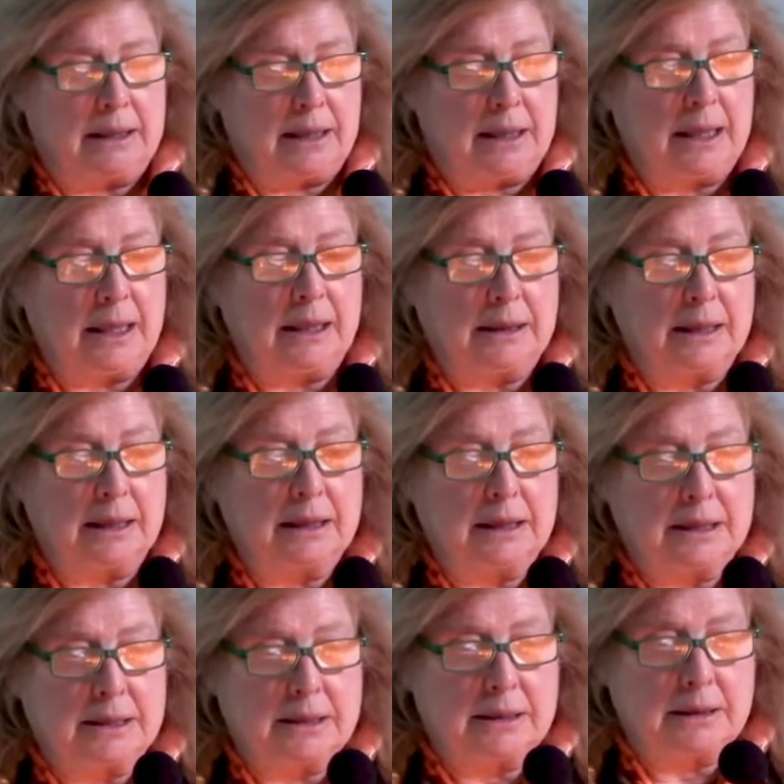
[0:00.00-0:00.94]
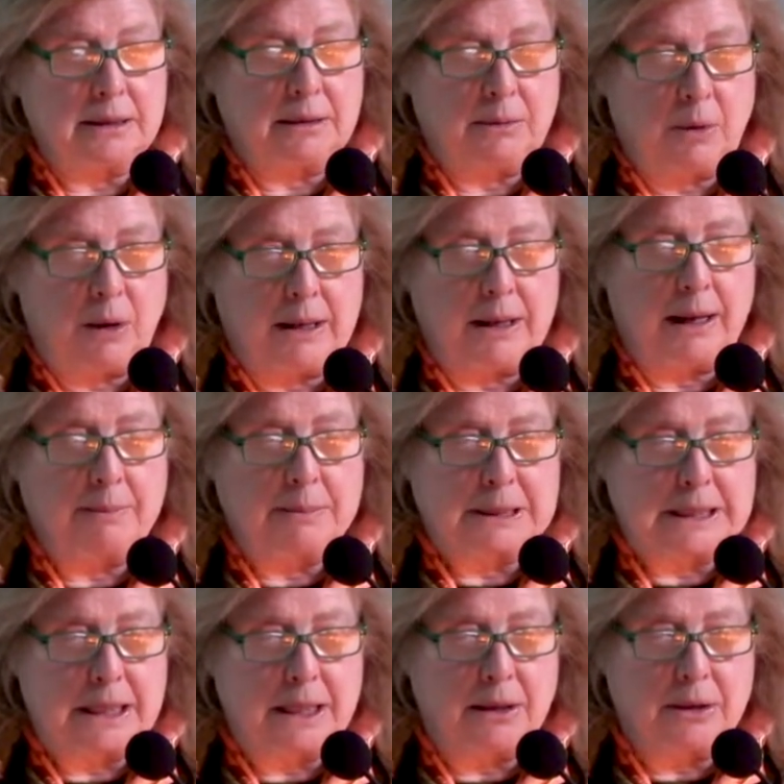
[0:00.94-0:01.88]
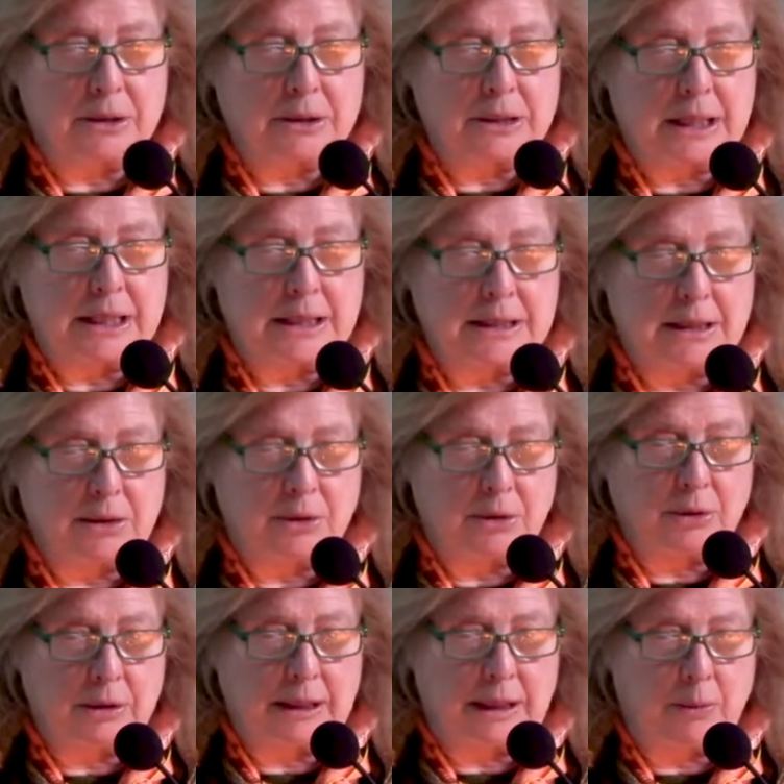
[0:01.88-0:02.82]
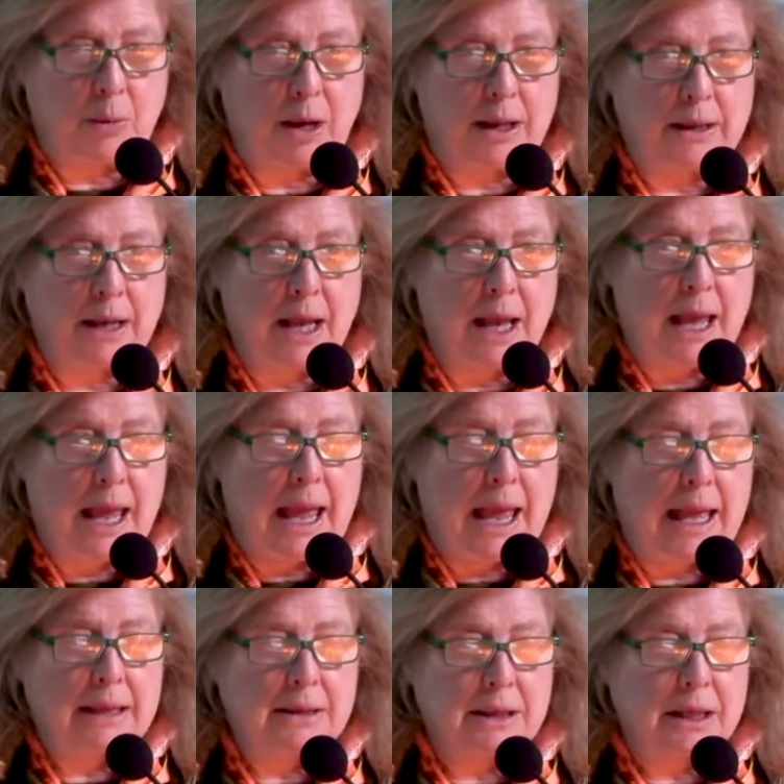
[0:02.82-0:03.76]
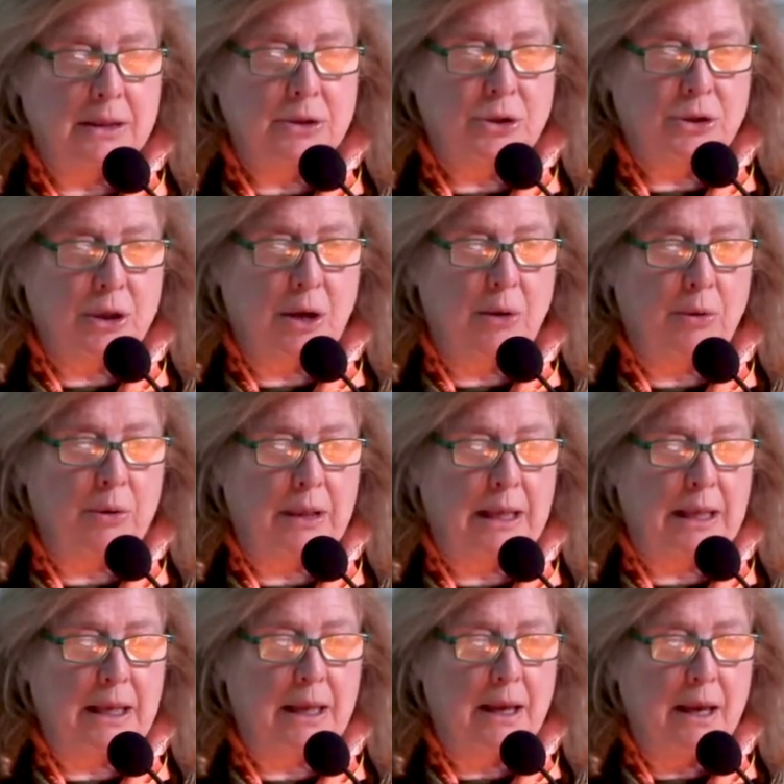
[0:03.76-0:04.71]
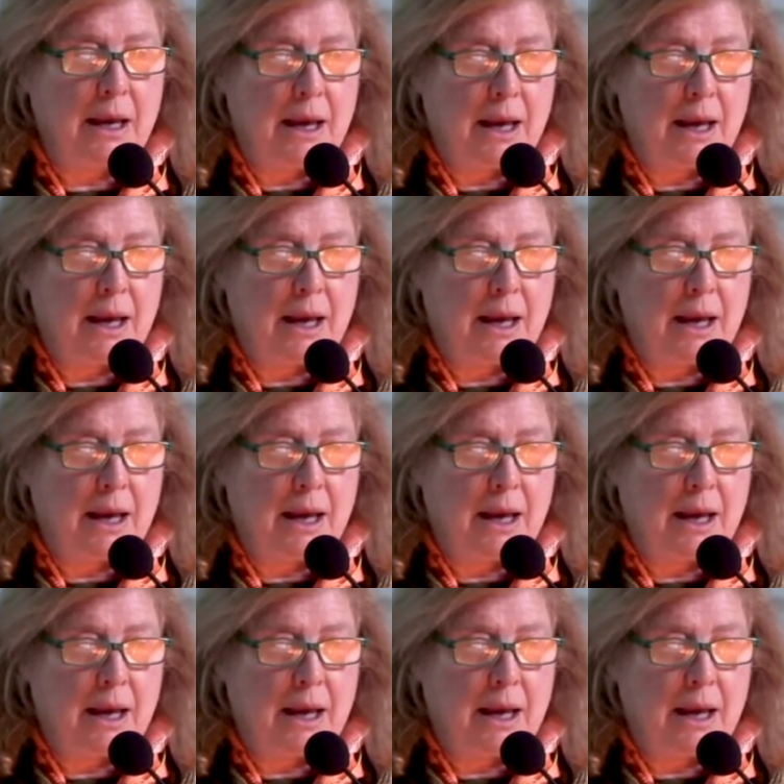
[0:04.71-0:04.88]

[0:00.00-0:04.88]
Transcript: to think that this one upstairs is an early one and does show the